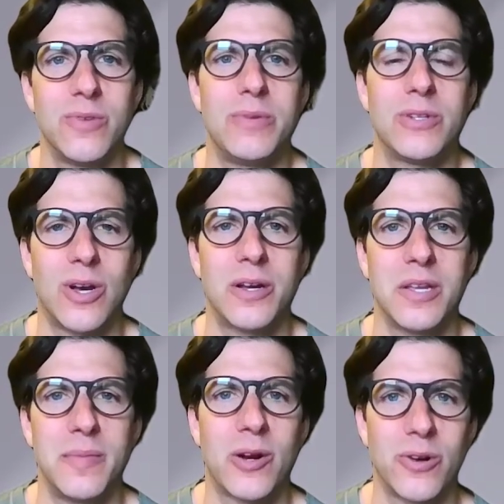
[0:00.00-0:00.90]
piece that we
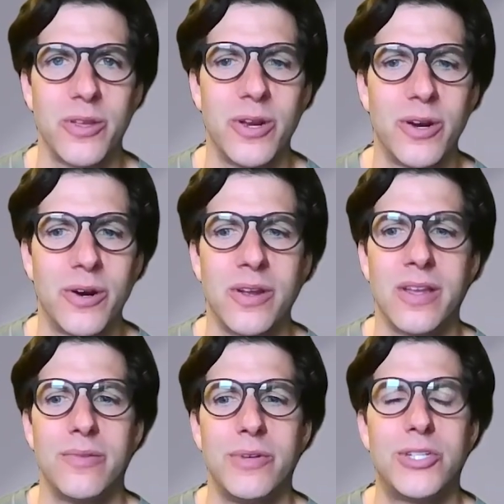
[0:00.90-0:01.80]
were talking about
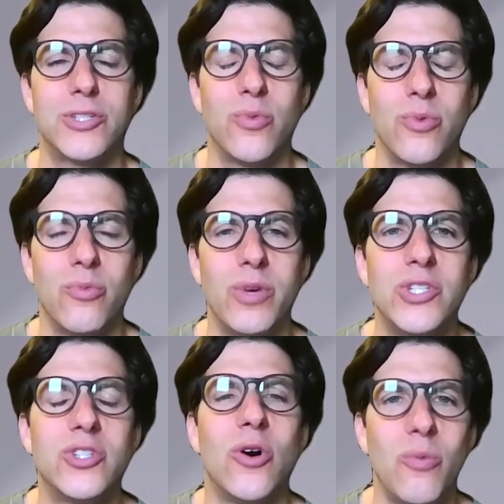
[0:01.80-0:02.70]
earlier, which is
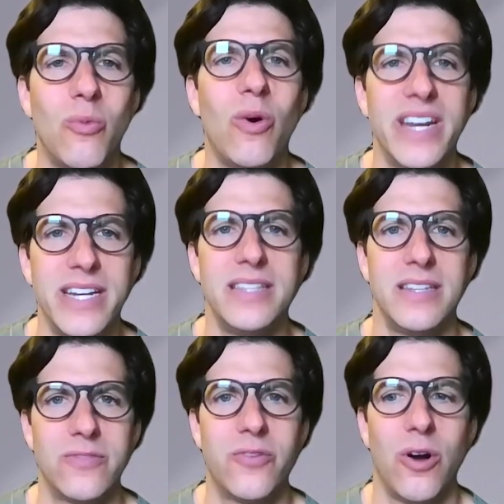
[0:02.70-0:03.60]
we don't
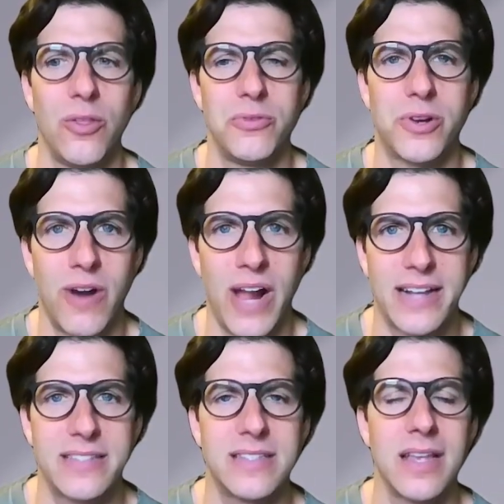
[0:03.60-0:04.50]
want anything to fall through
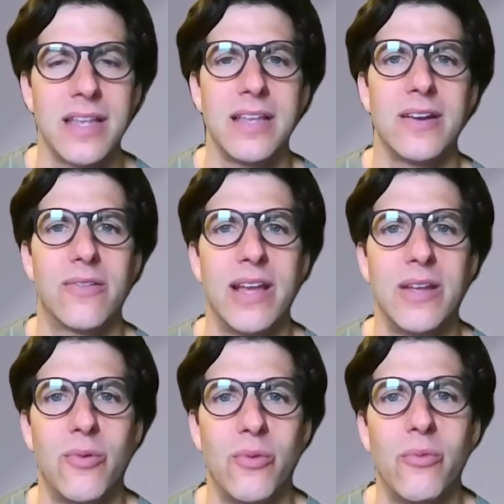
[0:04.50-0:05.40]
the cracks,
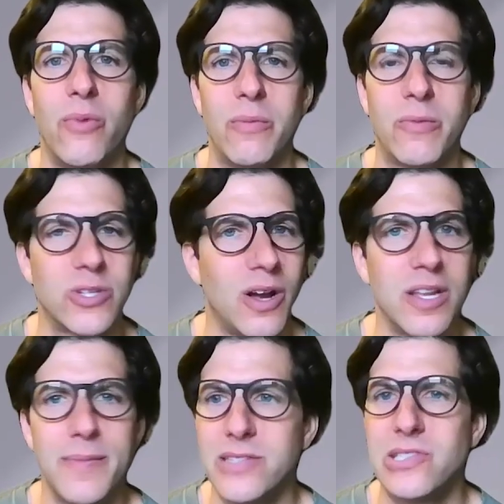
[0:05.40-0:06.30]
right? When
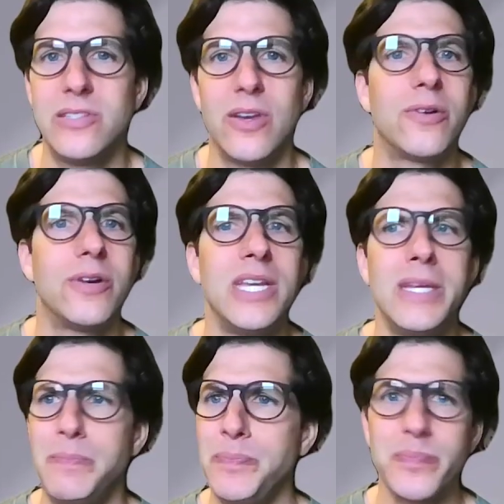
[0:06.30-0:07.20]
we're talking about
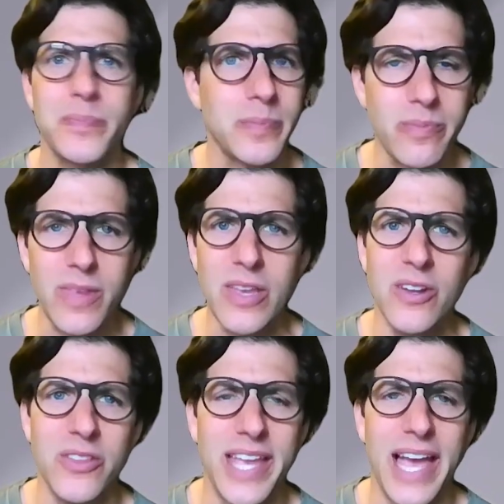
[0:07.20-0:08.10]
CRE,
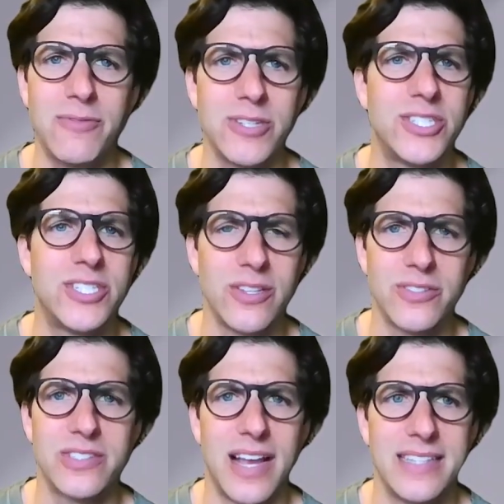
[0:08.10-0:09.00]
the
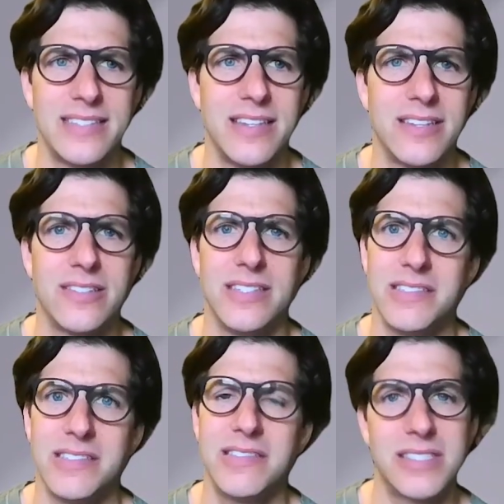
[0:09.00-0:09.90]
average deal size
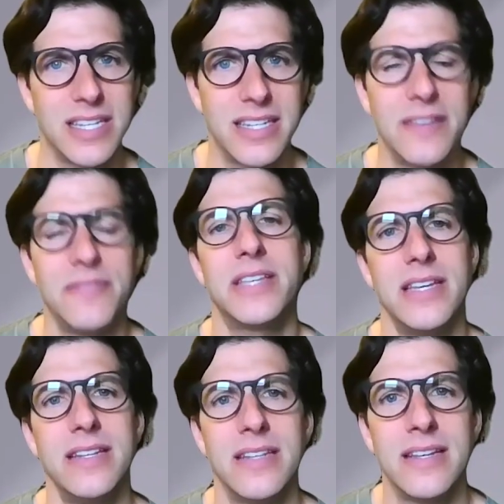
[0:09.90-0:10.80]
here is
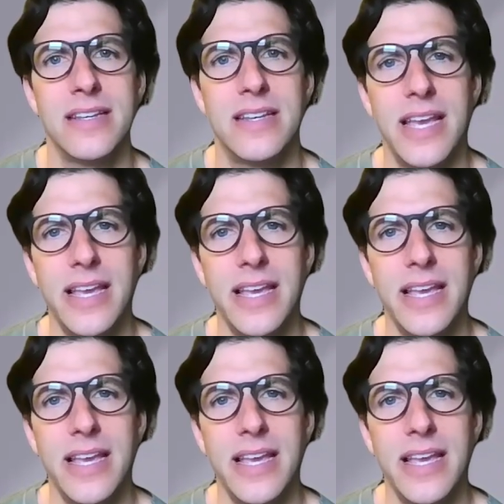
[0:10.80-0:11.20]
significant.